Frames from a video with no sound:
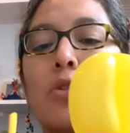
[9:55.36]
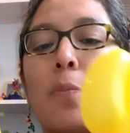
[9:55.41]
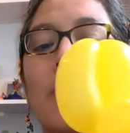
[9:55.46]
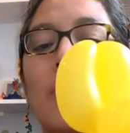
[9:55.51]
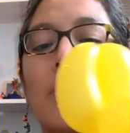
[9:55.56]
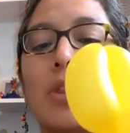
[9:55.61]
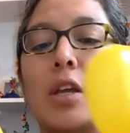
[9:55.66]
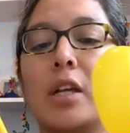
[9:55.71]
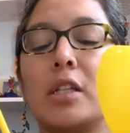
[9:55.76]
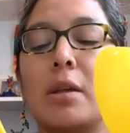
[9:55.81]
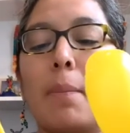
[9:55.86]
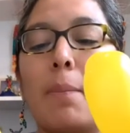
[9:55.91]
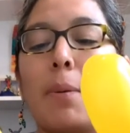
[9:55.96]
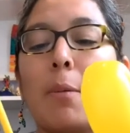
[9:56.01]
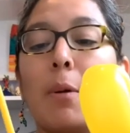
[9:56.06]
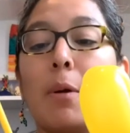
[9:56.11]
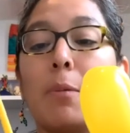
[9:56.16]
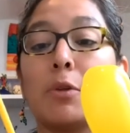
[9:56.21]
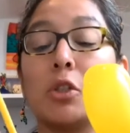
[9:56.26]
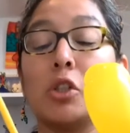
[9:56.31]
you put things in
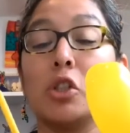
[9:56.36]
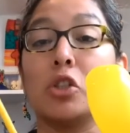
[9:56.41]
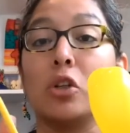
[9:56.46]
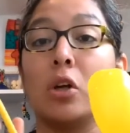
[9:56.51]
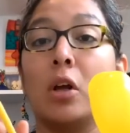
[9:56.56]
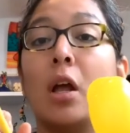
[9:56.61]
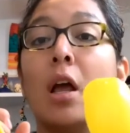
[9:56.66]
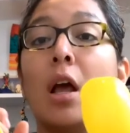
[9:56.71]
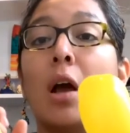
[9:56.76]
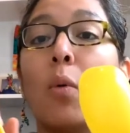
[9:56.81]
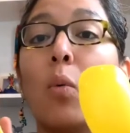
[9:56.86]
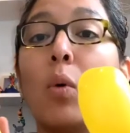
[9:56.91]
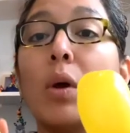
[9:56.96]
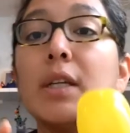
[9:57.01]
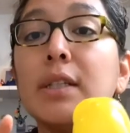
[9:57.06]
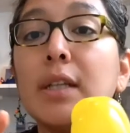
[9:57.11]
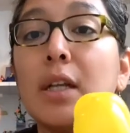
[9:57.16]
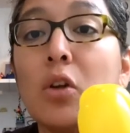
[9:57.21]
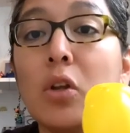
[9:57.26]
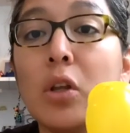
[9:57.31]
proper position. What
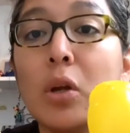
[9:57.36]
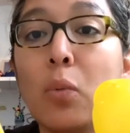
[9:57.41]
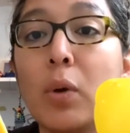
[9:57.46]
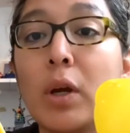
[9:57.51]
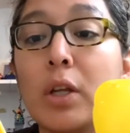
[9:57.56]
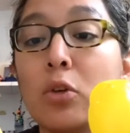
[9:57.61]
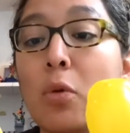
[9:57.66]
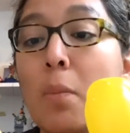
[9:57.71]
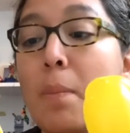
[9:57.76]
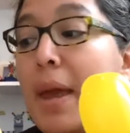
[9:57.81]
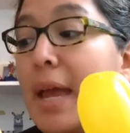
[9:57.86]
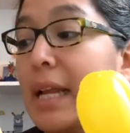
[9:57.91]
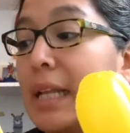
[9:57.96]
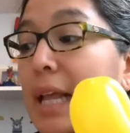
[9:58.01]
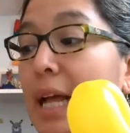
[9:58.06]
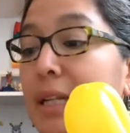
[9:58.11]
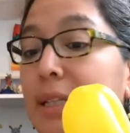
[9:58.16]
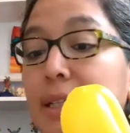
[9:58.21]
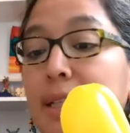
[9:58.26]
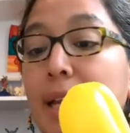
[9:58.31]
is another way to make
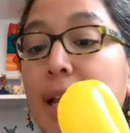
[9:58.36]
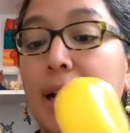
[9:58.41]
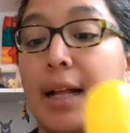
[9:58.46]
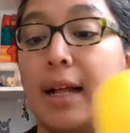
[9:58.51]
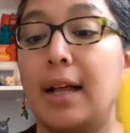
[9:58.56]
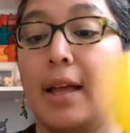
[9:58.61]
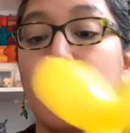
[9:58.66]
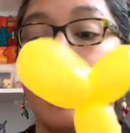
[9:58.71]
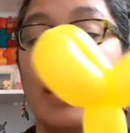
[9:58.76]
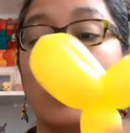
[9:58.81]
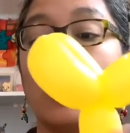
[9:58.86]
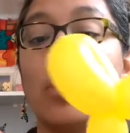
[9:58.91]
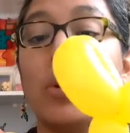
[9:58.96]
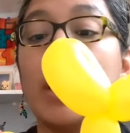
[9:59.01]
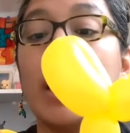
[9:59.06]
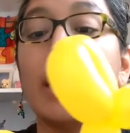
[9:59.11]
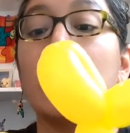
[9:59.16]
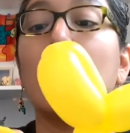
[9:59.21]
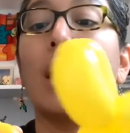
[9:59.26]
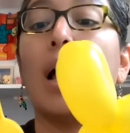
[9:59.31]
that tail? You
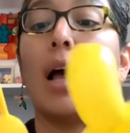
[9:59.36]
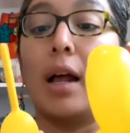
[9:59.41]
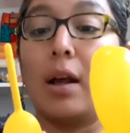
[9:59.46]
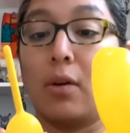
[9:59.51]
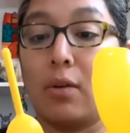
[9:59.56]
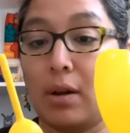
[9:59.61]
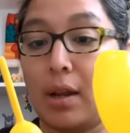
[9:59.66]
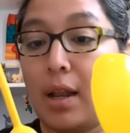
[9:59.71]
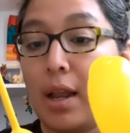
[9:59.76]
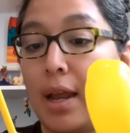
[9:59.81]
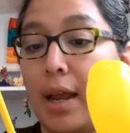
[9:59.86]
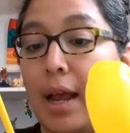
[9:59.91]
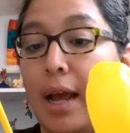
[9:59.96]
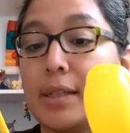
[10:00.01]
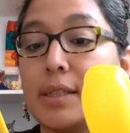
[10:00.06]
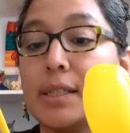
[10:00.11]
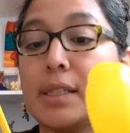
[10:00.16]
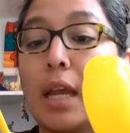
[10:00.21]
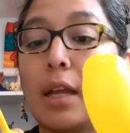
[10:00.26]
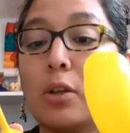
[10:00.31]
can, like
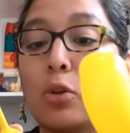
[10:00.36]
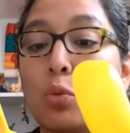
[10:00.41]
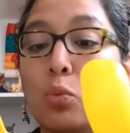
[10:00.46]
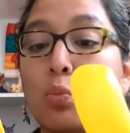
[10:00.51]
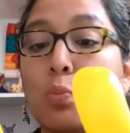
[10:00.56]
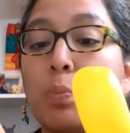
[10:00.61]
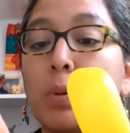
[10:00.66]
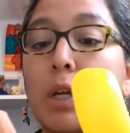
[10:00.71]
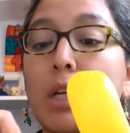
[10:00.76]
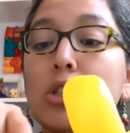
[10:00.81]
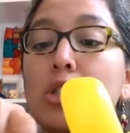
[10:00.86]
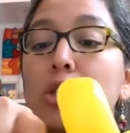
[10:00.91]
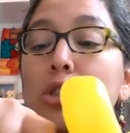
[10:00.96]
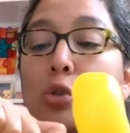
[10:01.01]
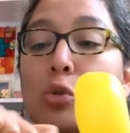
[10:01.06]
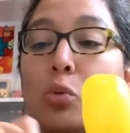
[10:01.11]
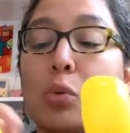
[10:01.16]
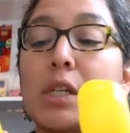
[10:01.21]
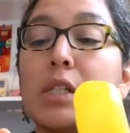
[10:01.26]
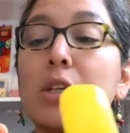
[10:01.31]
I say, pinch
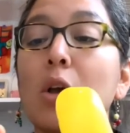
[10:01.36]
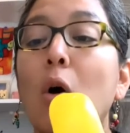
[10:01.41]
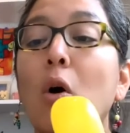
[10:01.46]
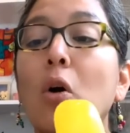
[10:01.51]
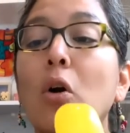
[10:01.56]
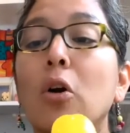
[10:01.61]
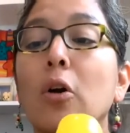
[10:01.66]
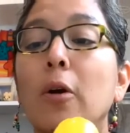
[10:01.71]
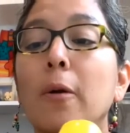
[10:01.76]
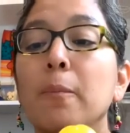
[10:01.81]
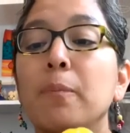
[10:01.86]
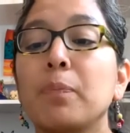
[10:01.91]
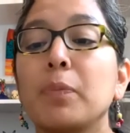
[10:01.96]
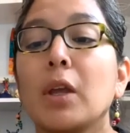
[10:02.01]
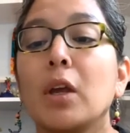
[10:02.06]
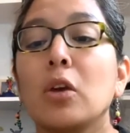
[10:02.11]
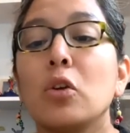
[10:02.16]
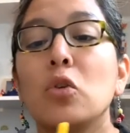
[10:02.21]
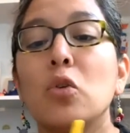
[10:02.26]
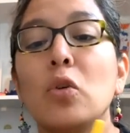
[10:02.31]
and twist, or
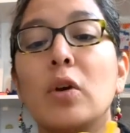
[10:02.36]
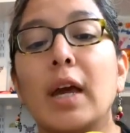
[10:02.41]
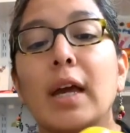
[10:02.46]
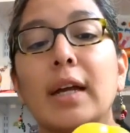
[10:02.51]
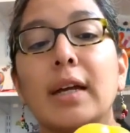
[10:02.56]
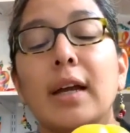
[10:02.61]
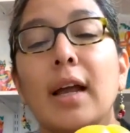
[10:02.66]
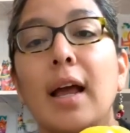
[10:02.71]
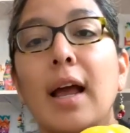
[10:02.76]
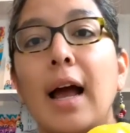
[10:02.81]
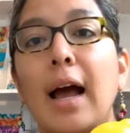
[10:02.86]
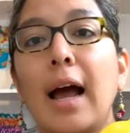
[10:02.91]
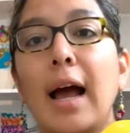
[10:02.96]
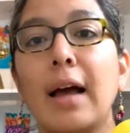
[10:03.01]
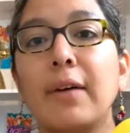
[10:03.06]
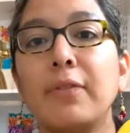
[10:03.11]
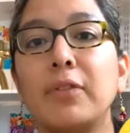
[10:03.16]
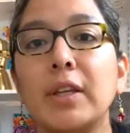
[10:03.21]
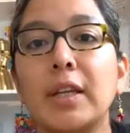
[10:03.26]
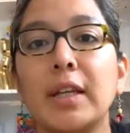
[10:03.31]
you can
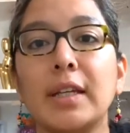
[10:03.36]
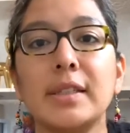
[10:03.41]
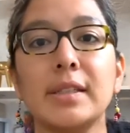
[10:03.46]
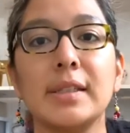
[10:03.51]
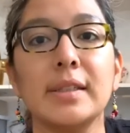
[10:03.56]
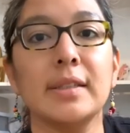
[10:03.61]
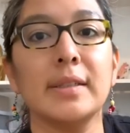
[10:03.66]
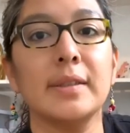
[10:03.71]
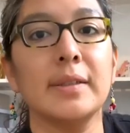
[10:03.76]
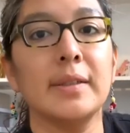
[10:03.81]
have this